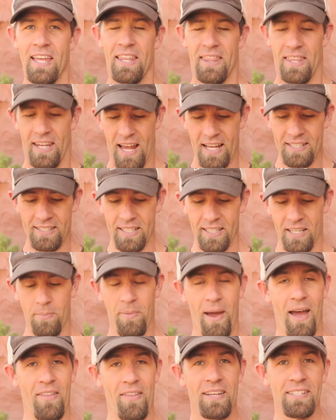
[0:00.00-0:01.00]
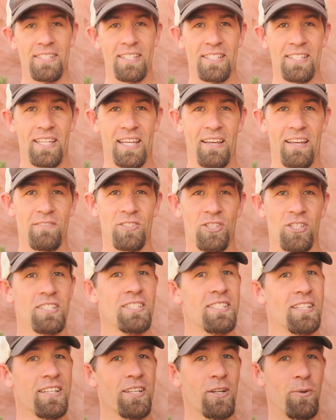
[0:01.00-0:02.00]
The nice thing about this is it gives
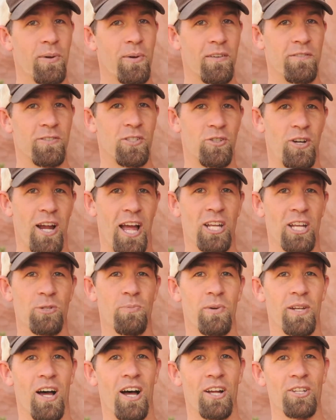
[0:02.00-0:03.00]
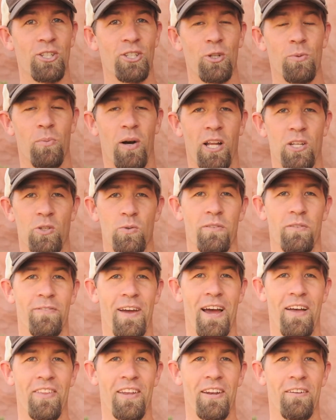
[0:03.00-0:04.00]
just a little bit of stretch, but not too much. We
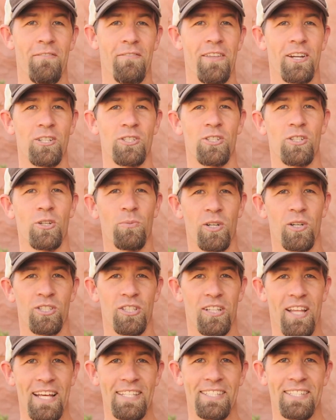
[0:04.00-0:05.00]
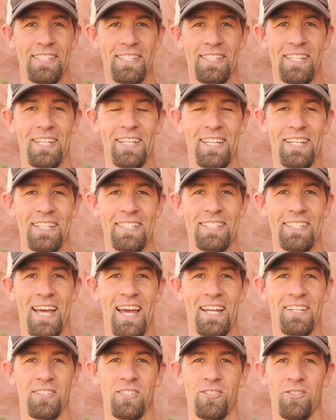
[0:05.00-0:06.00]
found that if there's too much elasticity in a
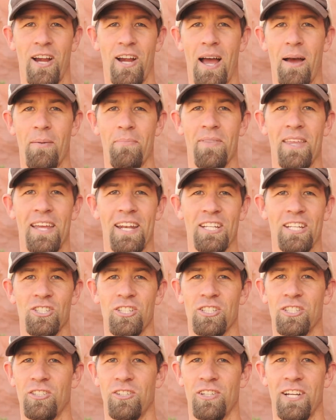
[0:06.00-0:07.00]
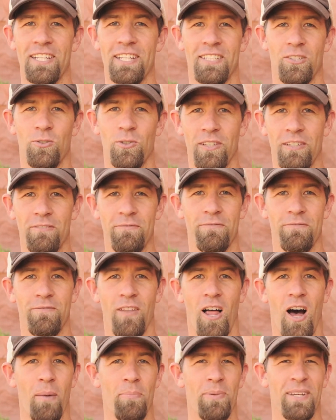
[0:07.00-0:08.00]
sandal strap, then it just creates a really
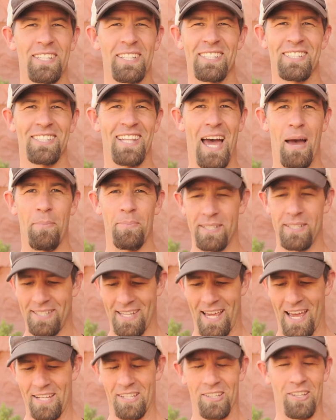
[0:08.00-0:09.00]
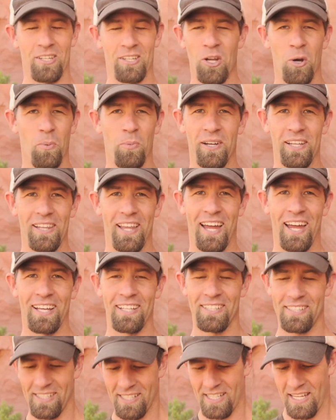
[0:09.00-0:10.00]
floppy, slappy sandal that nobody
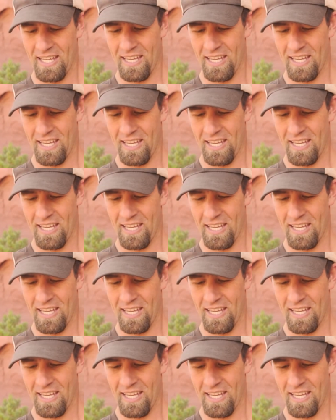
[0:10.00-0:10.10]
likes.